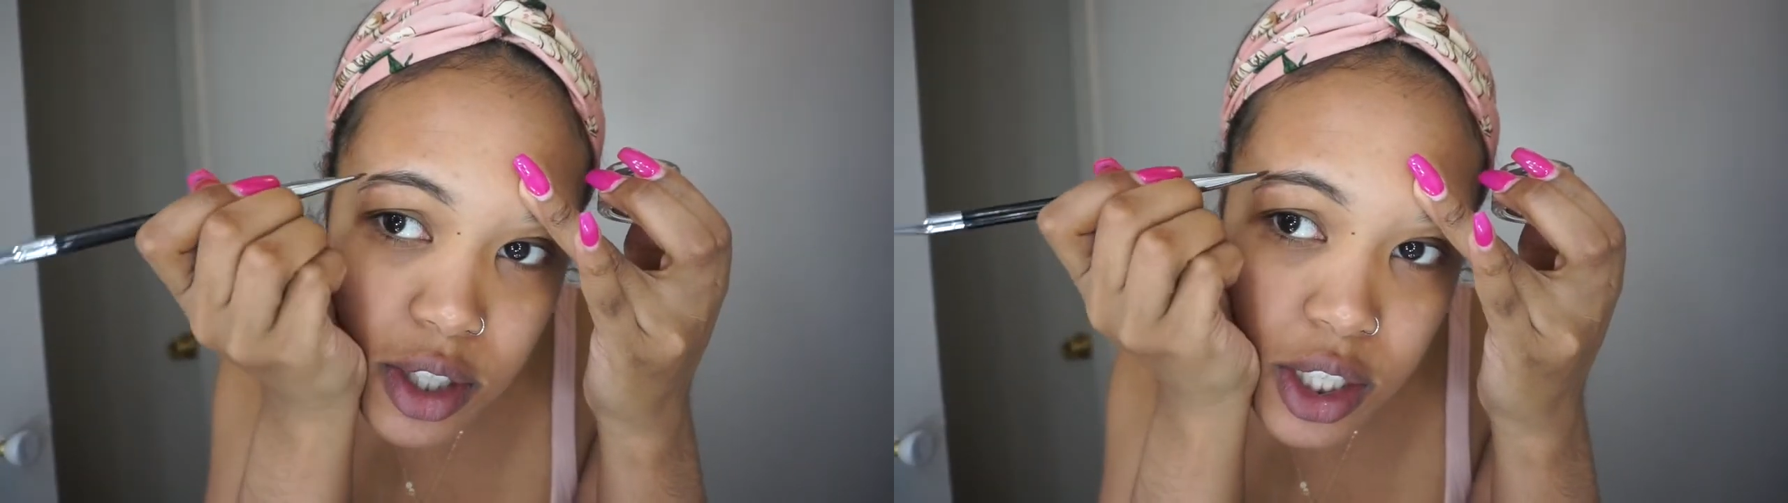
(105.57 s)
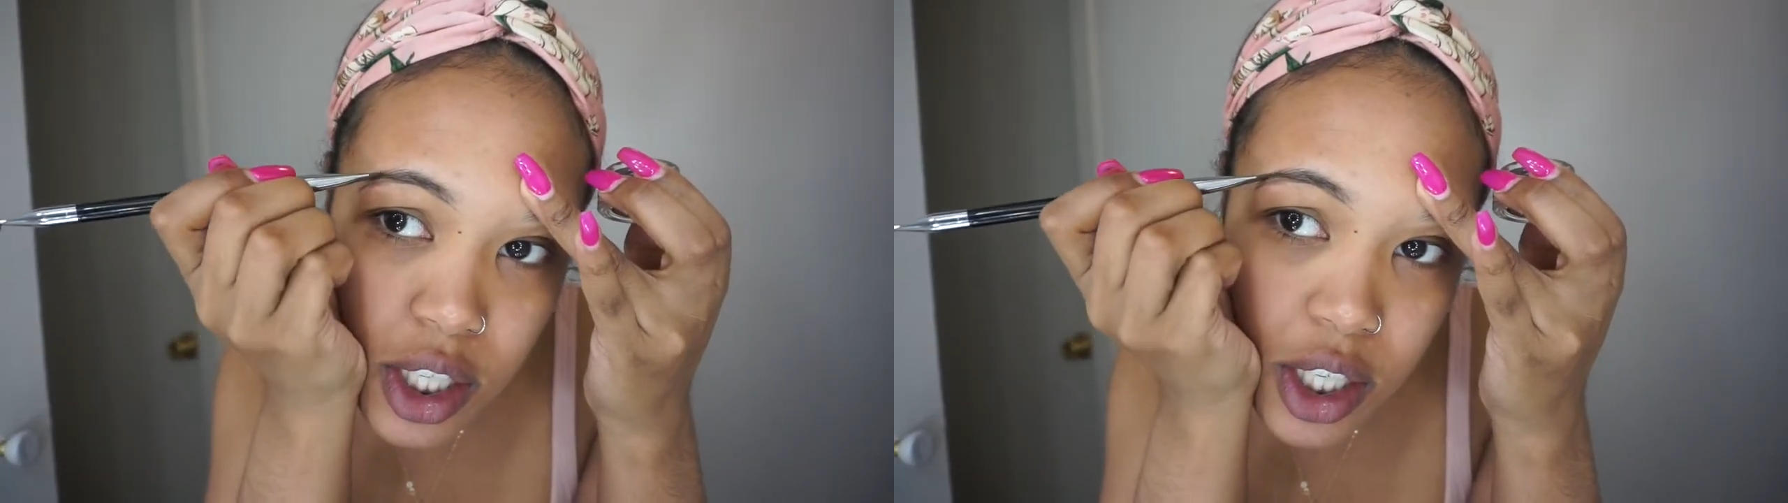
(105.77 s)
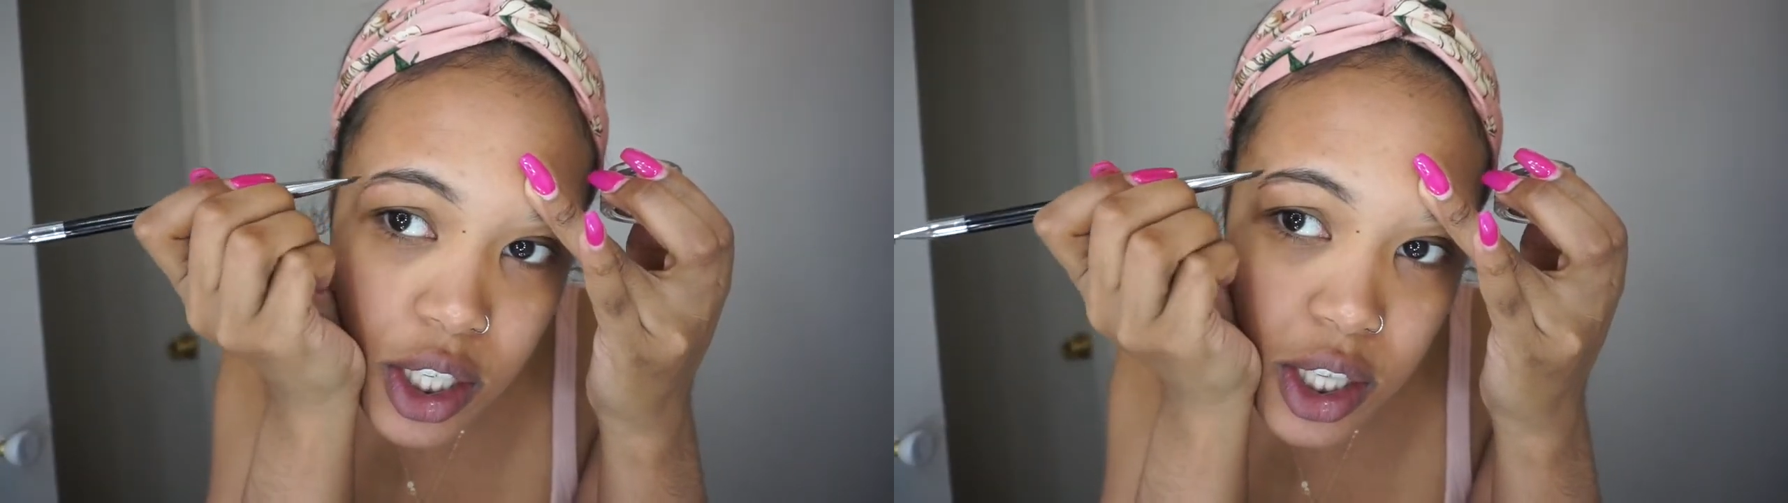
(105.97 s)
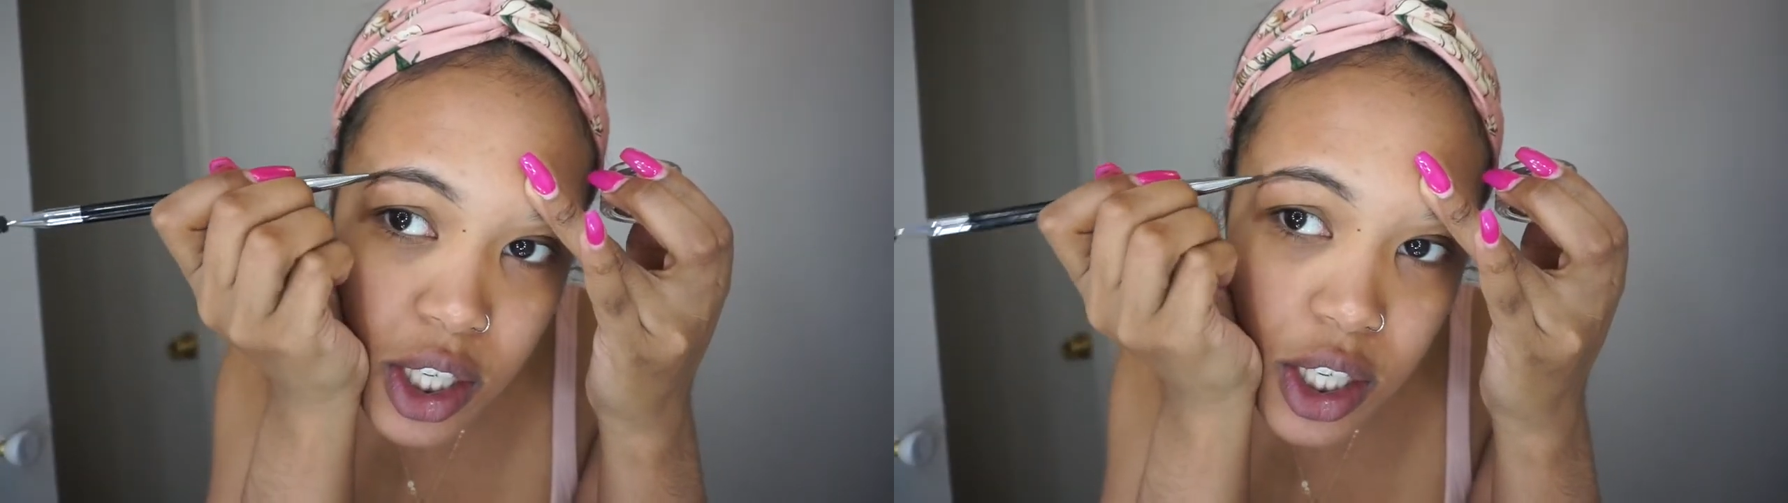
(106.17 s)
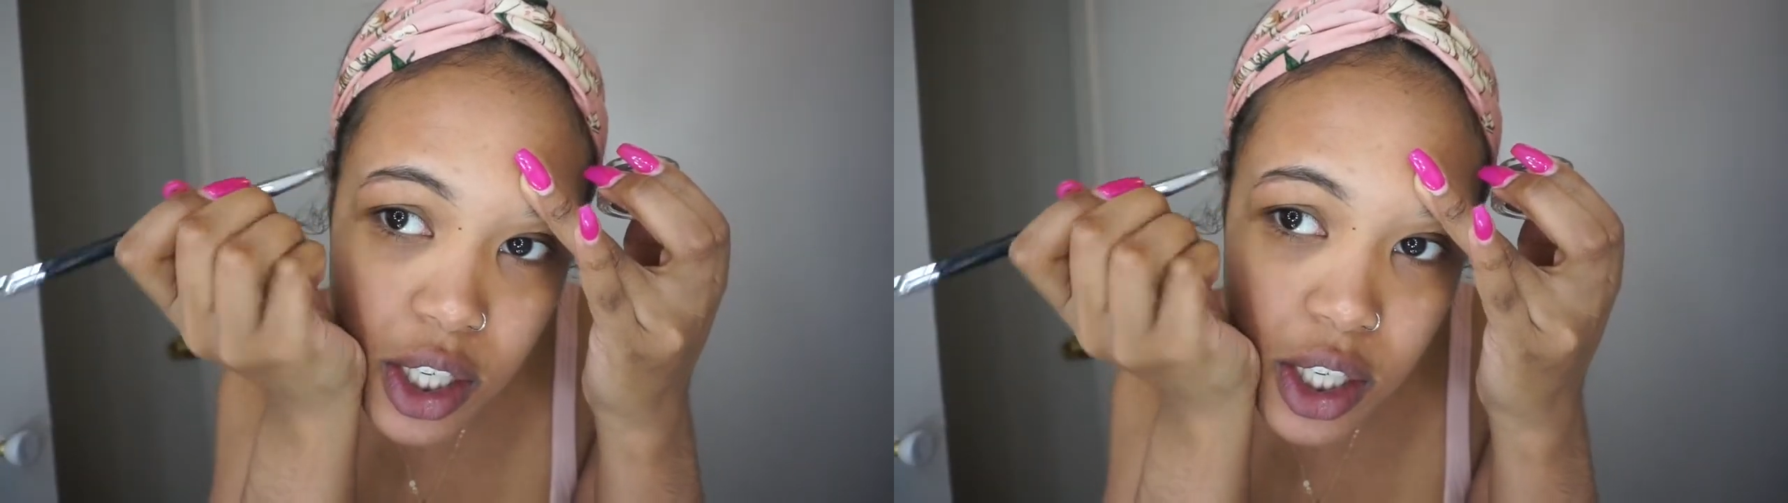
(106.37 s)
shading that